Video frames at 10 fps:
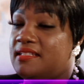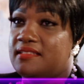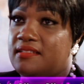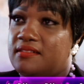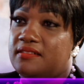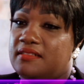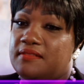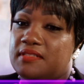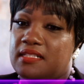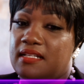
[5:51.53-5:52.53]
So I
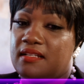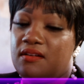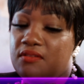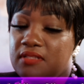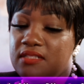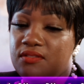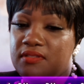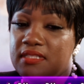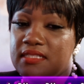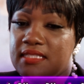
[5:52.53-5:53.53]
was like only
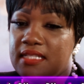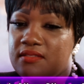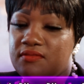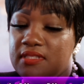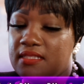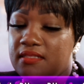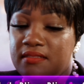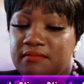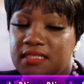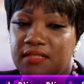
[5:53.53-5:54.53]
doing accessories
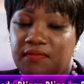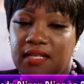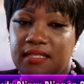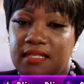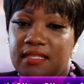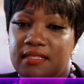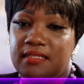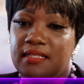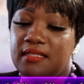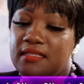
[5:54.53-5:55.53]
and stuff like that, and
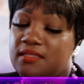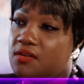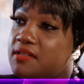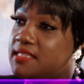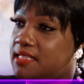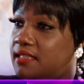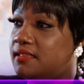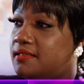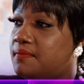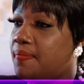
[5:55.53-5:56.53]
then it started
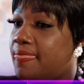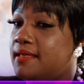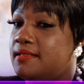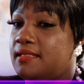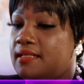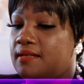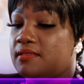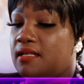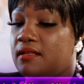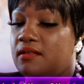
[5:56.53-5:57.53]
selling. Then I
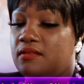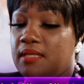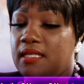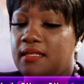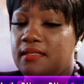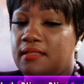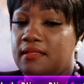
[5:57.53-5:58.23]
was like, oh man,